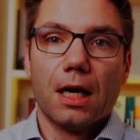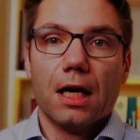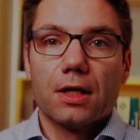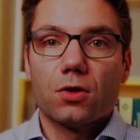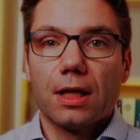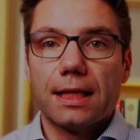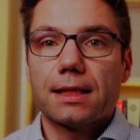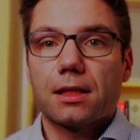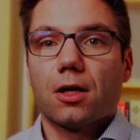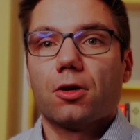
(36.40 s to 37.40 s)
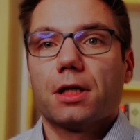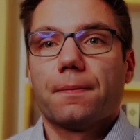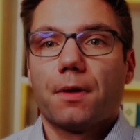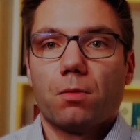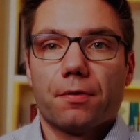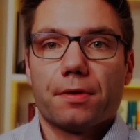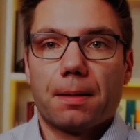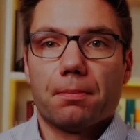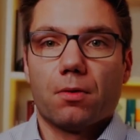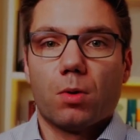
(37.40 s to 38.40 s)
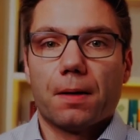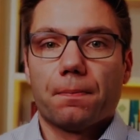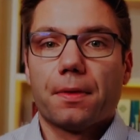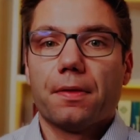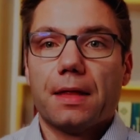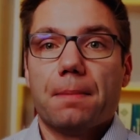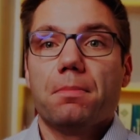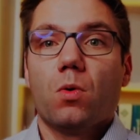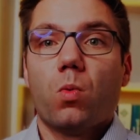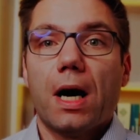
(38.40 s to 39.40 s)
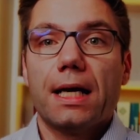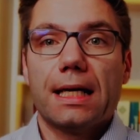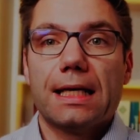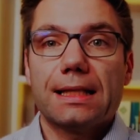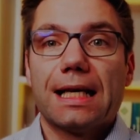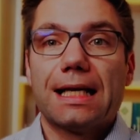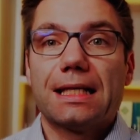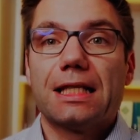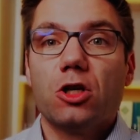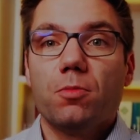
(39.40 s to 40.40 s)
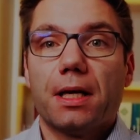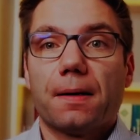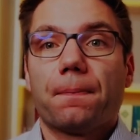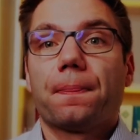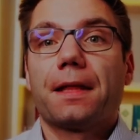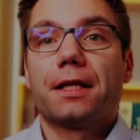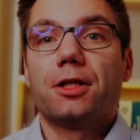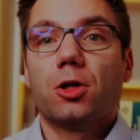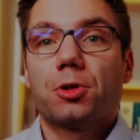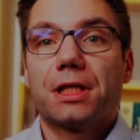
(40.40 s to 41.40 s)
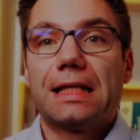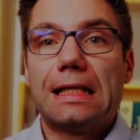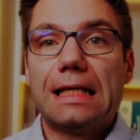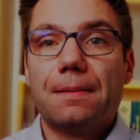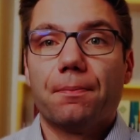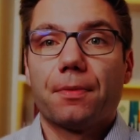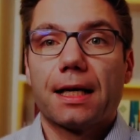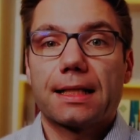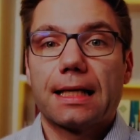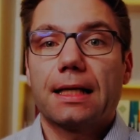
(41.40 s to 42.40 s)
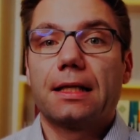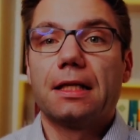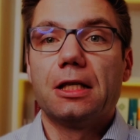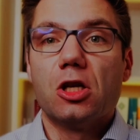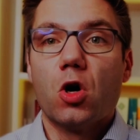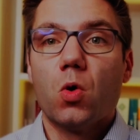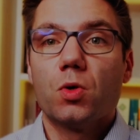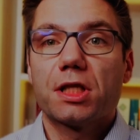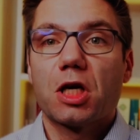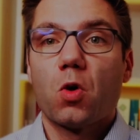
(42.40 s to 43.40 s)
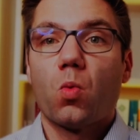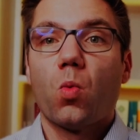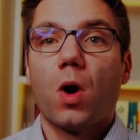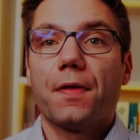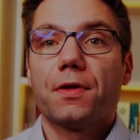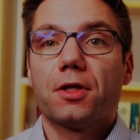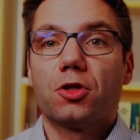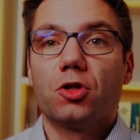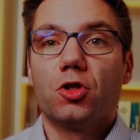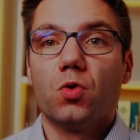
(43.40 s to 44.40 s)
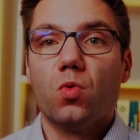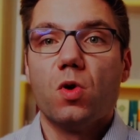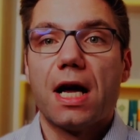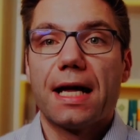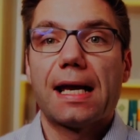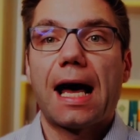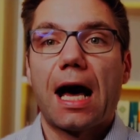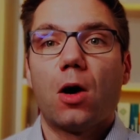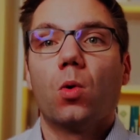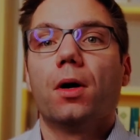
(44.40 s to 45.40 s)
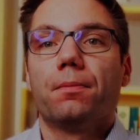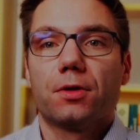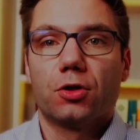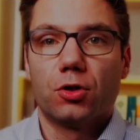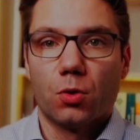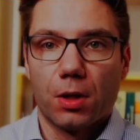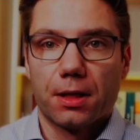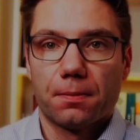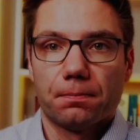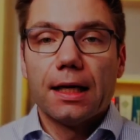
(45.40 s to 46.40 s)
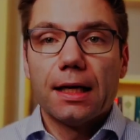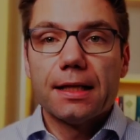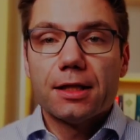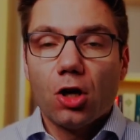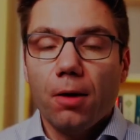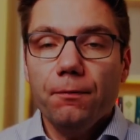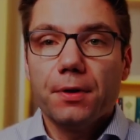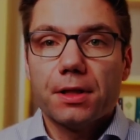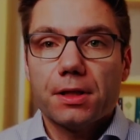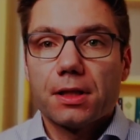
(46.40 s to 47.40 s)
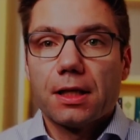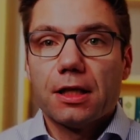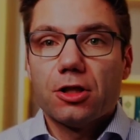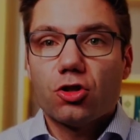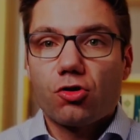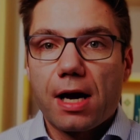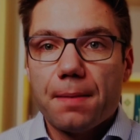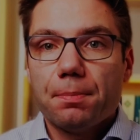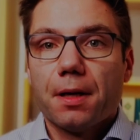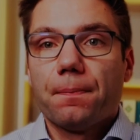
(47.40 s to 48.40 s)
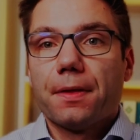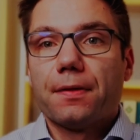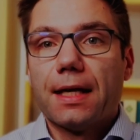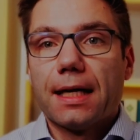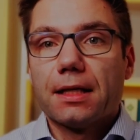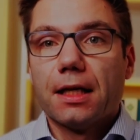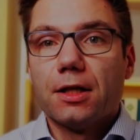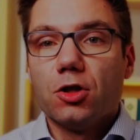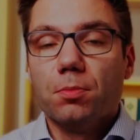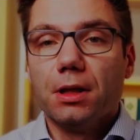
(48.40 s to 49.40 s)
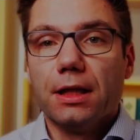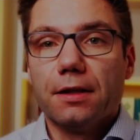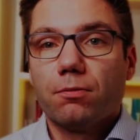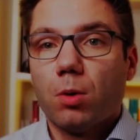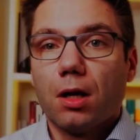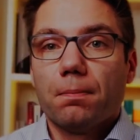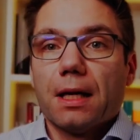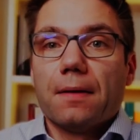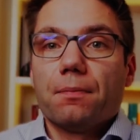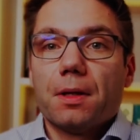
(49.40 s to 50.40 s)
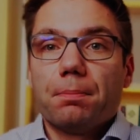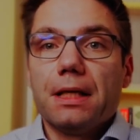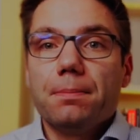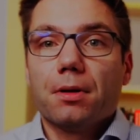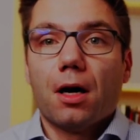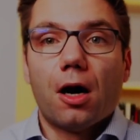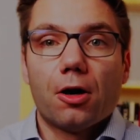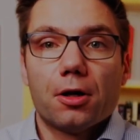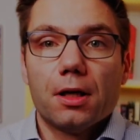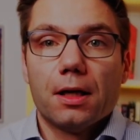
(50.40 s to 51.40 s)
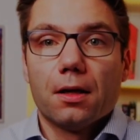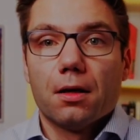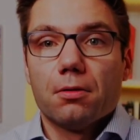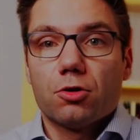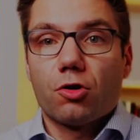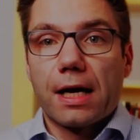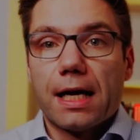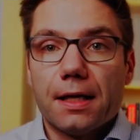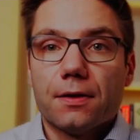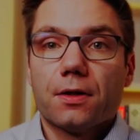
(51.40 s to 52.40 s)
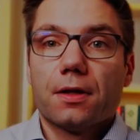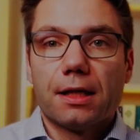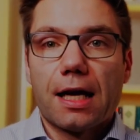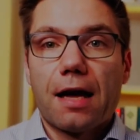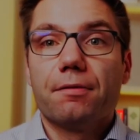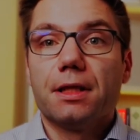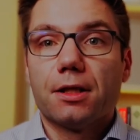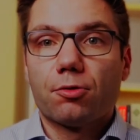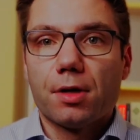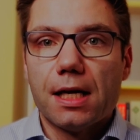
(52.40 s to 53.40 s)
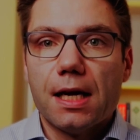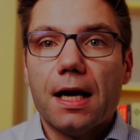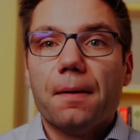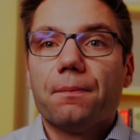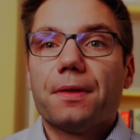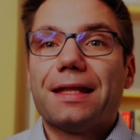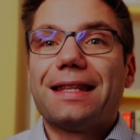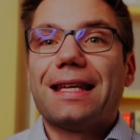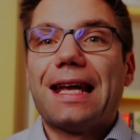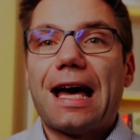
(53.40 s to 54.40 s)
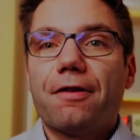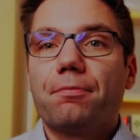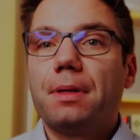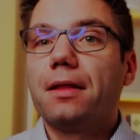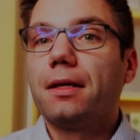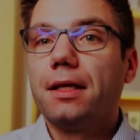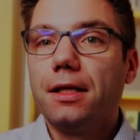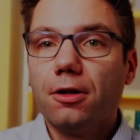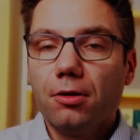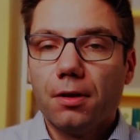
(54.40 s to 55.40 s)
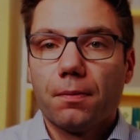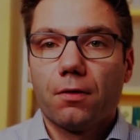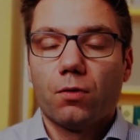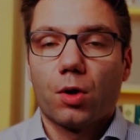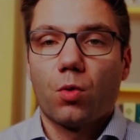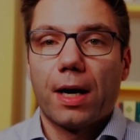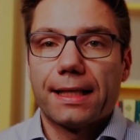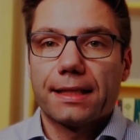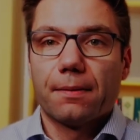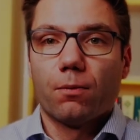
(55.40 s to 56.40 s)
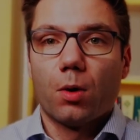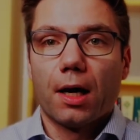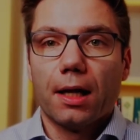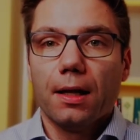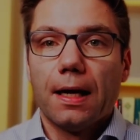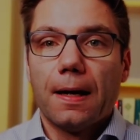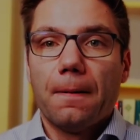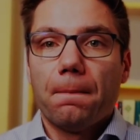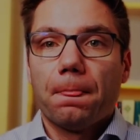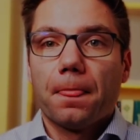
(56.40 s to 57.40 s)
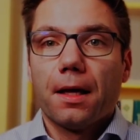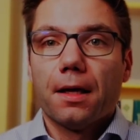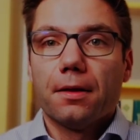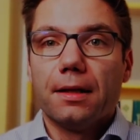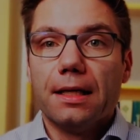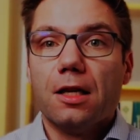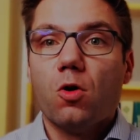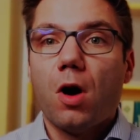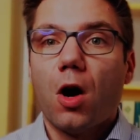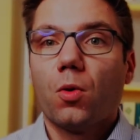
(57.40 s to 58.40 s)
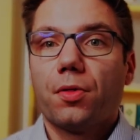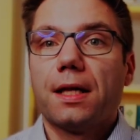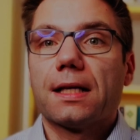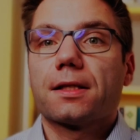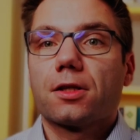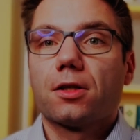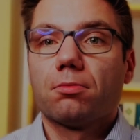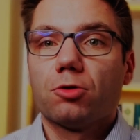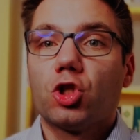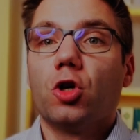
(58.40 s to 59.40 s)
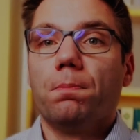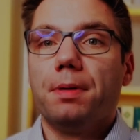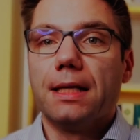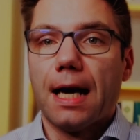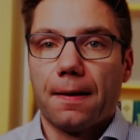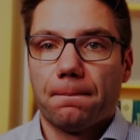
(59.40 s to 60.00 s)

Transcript: So let's start with number one. Number one is assuming that your team exactly knows what to do and how to do it. It's an obvious trap that you believe, well, the people are trained, they have a degree, they have been here for quite some while, they know how things should be done.